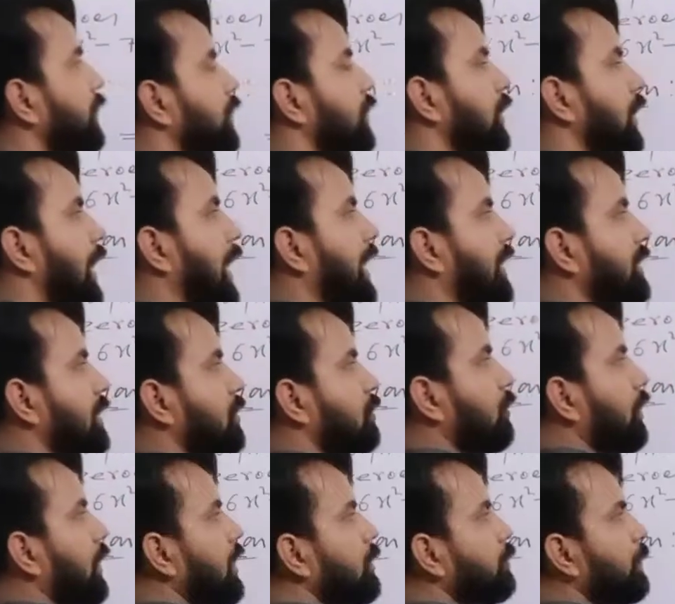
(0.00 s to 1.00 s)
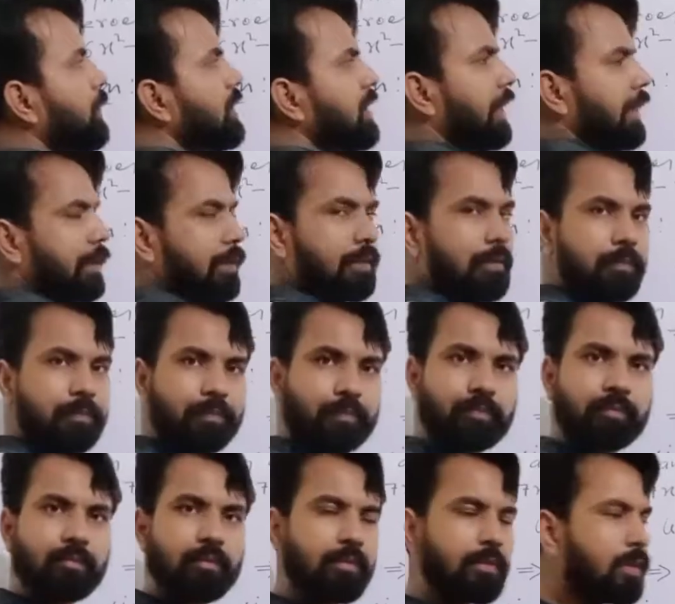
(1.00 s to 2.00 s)
X square is present.
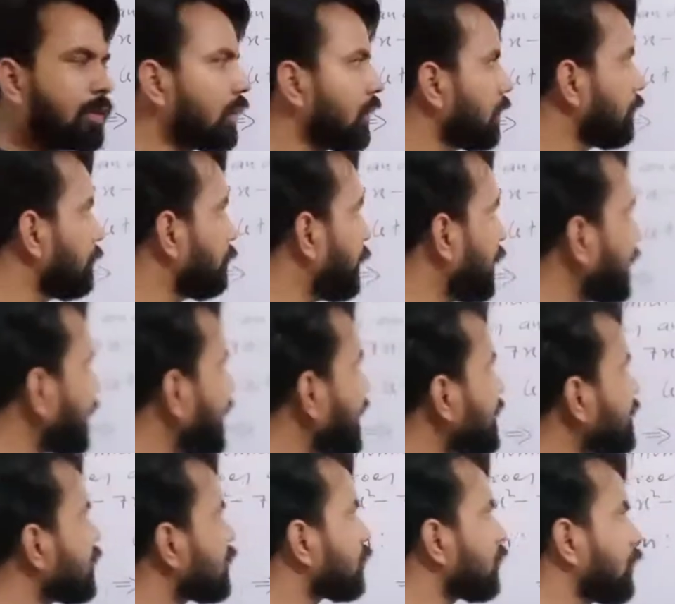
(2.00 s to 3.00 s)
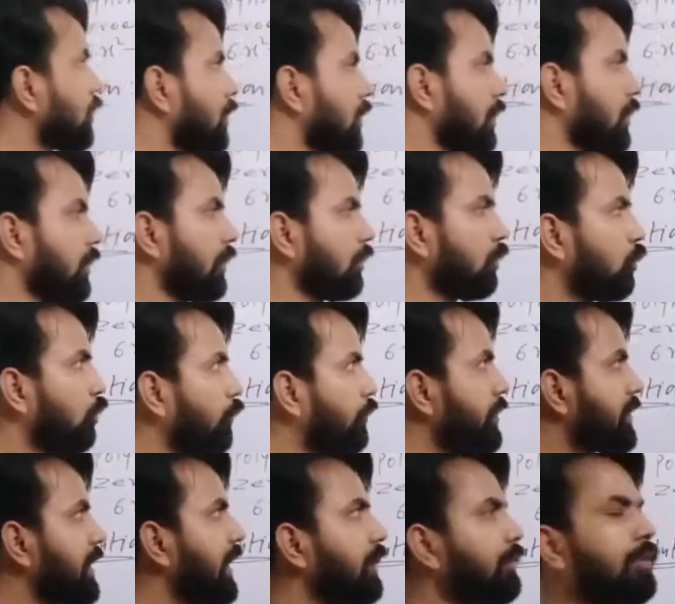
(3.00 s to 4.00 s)
But its
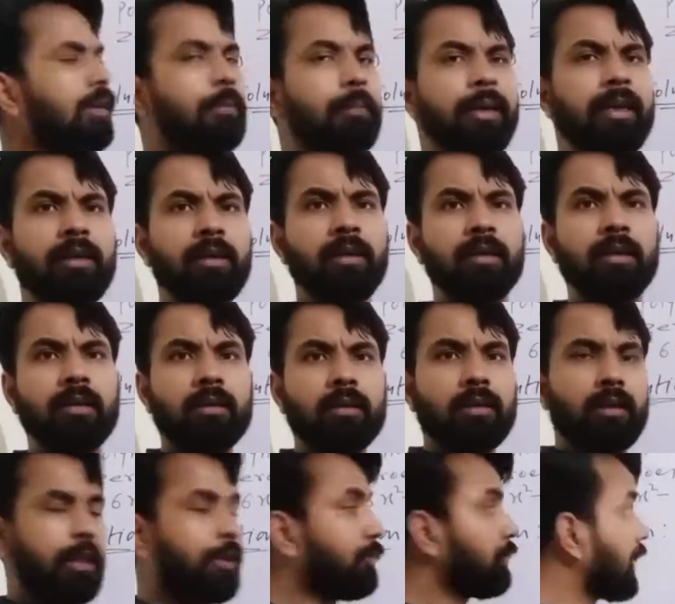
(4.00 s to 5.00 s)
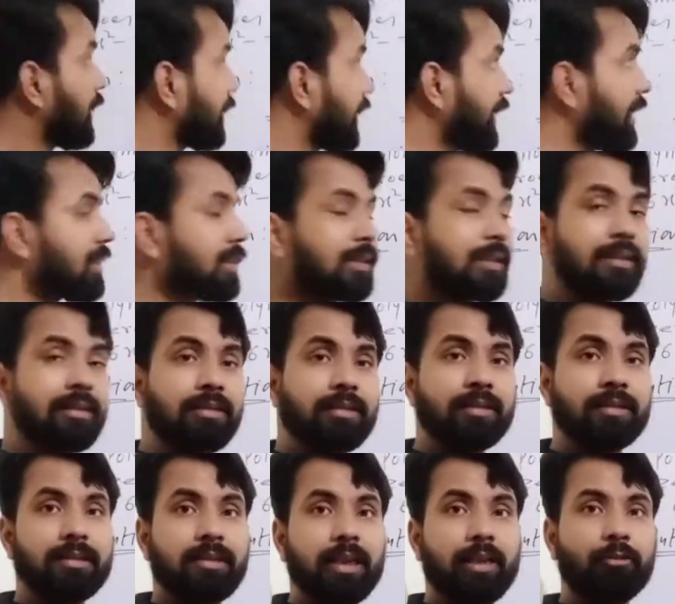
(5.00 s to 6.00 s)
coefficient will be, if nothing is there,
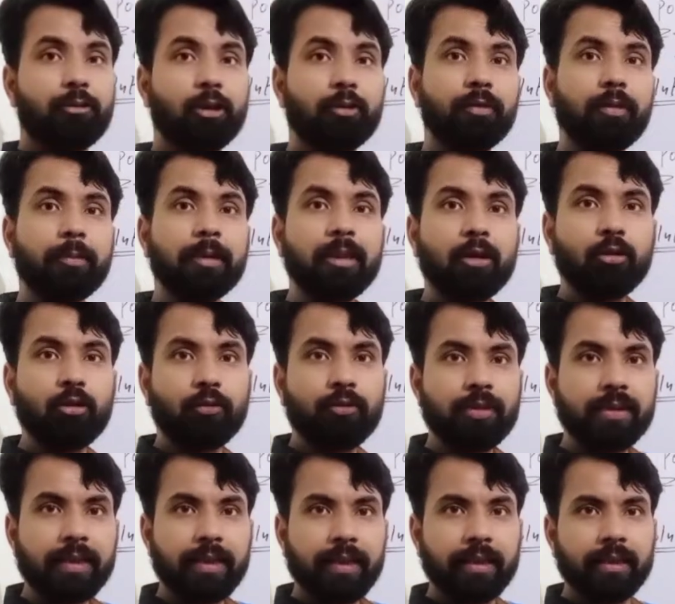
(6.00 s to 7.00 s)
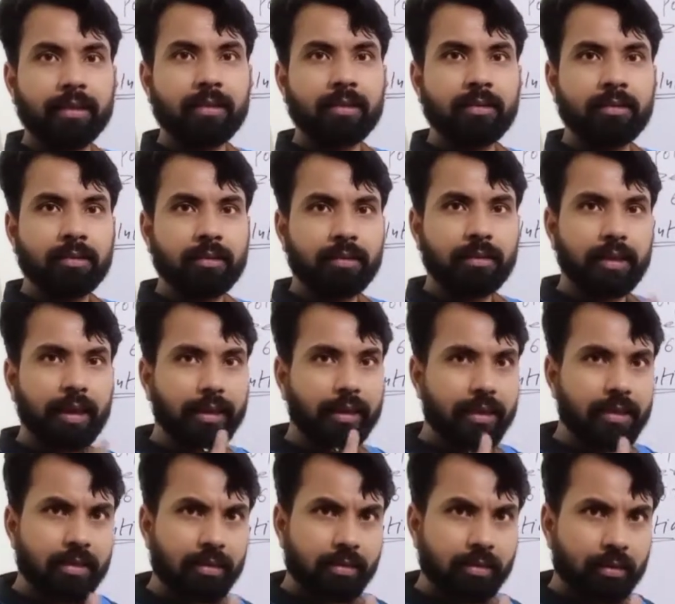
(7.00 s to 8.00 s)
then what will be the coefficient? That
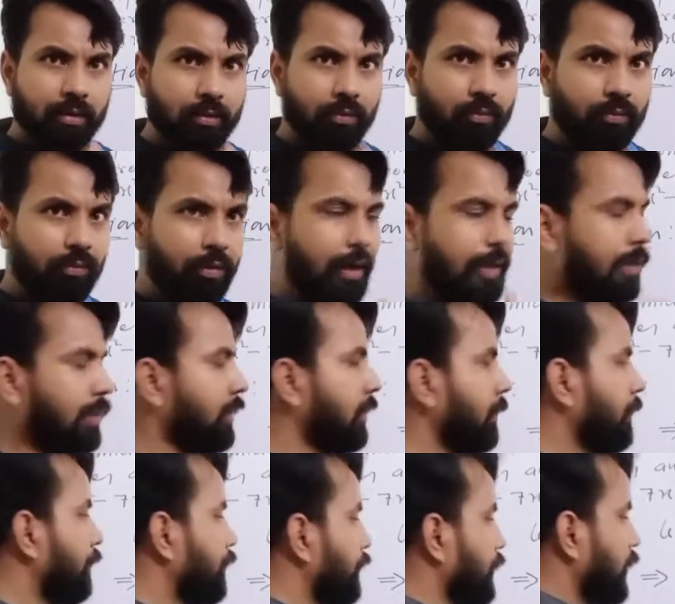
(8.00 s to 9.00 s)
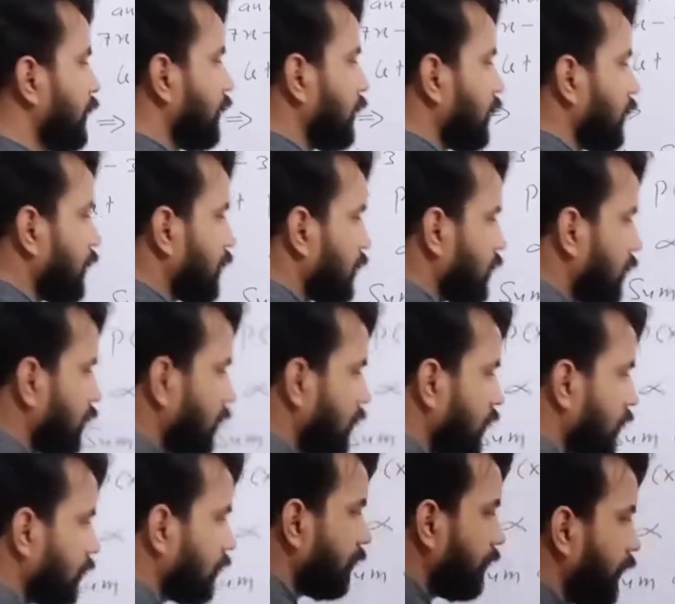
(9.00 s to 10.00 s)
is 1. So
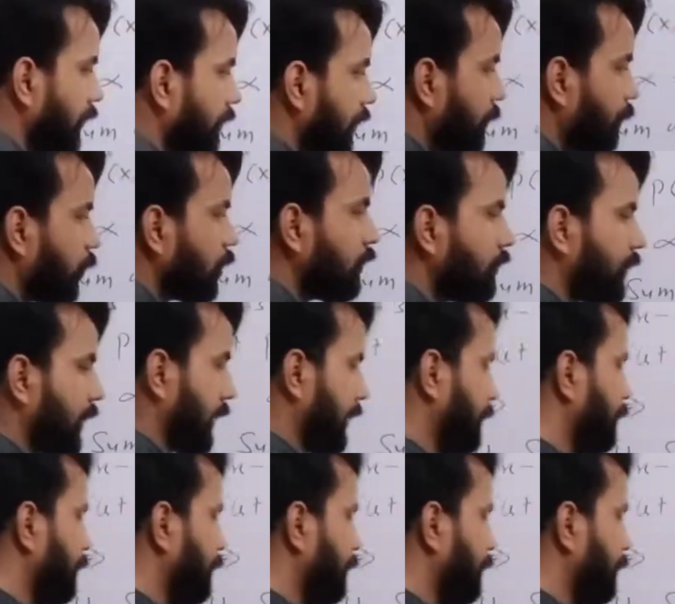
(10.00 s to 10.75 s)
we will put 1.